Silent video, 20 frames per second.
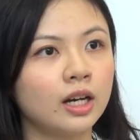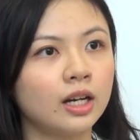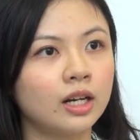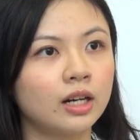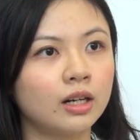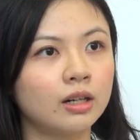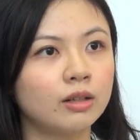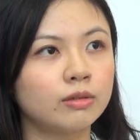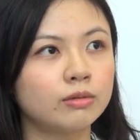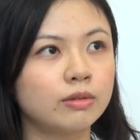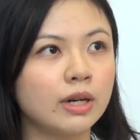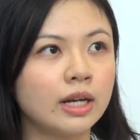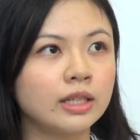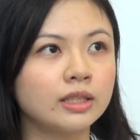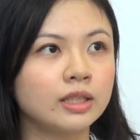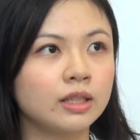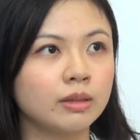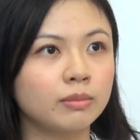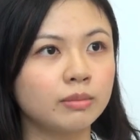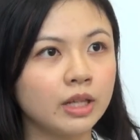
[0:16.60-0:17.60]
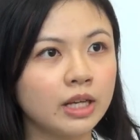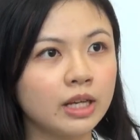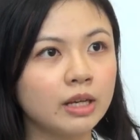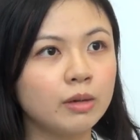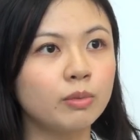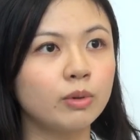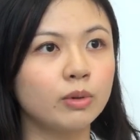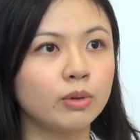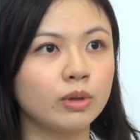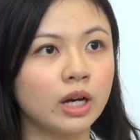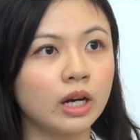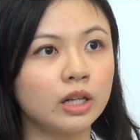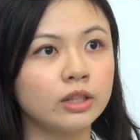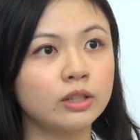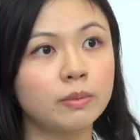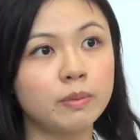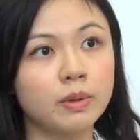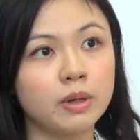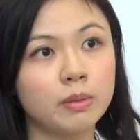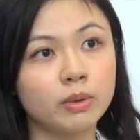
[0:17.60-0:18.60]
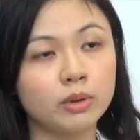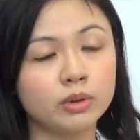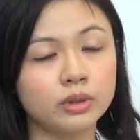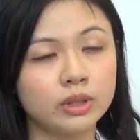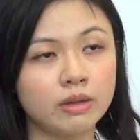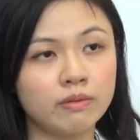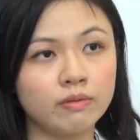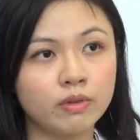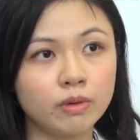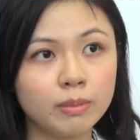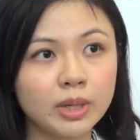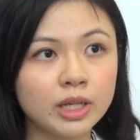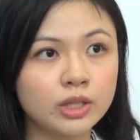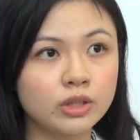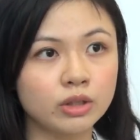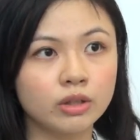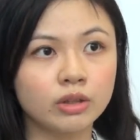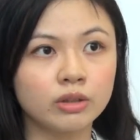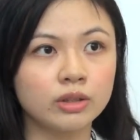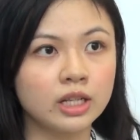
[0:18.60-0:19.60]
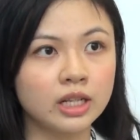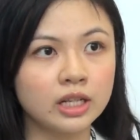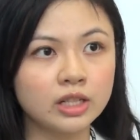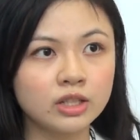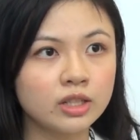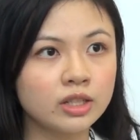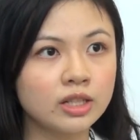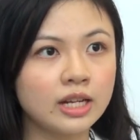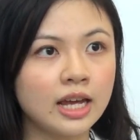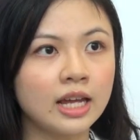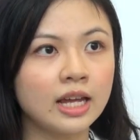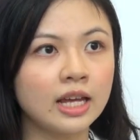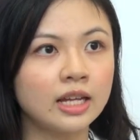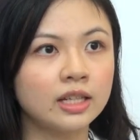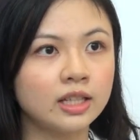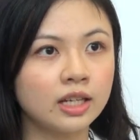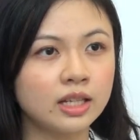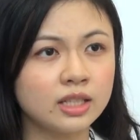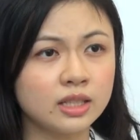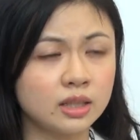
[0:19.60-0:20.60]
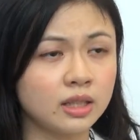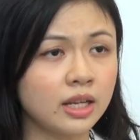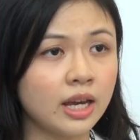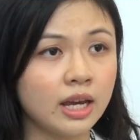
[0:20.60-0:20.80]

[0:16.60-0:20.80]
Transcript: uh, randomly put other people's information on the internet and that